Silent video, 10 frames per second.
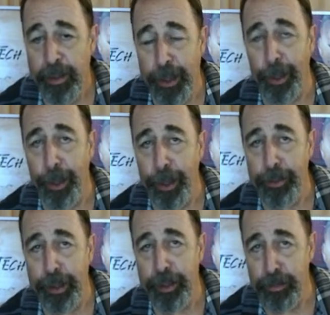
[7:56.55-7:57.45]
The
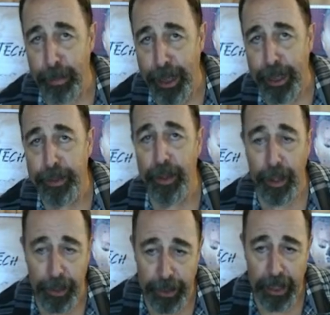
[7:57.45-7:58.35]
Earth is made
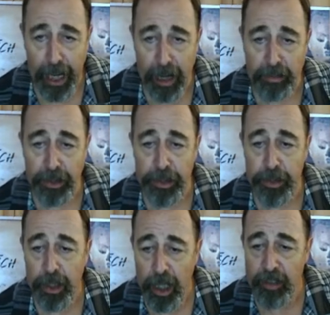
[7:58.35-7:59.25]
on the average
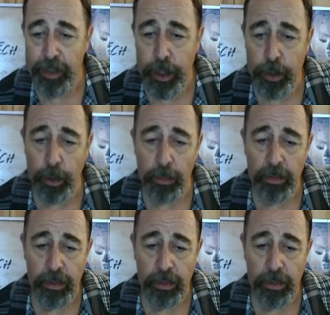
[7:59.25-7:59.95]
of cubes.